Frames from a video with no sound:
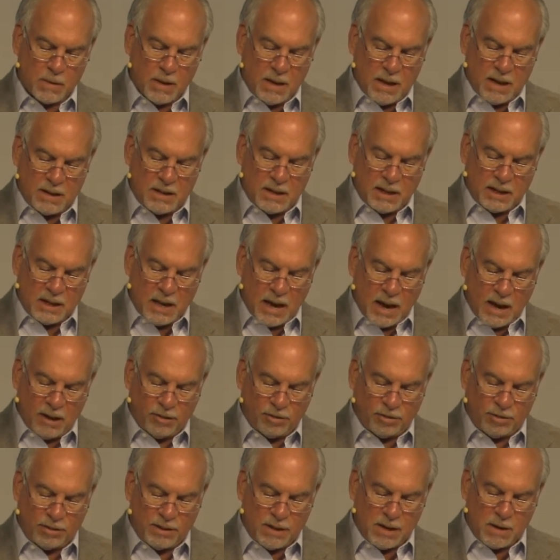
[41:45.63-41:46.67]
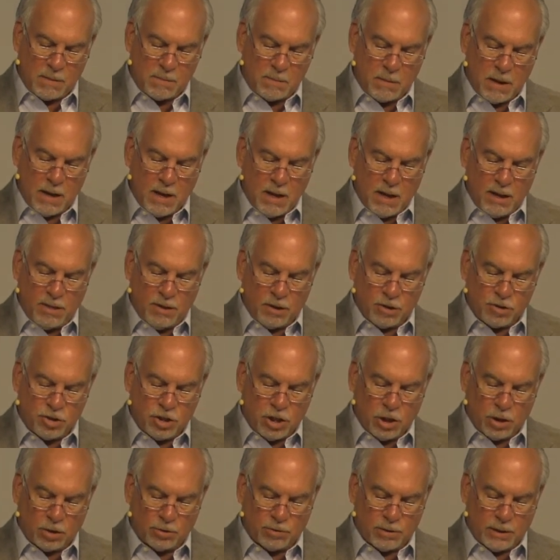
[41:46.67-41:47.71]
and they cast them, their
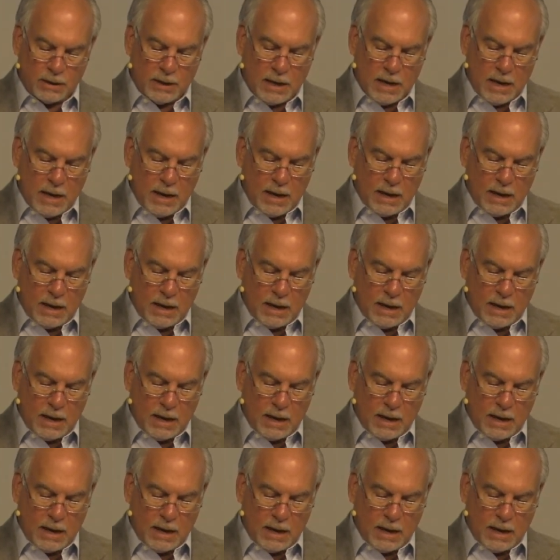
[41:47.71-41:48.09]
children,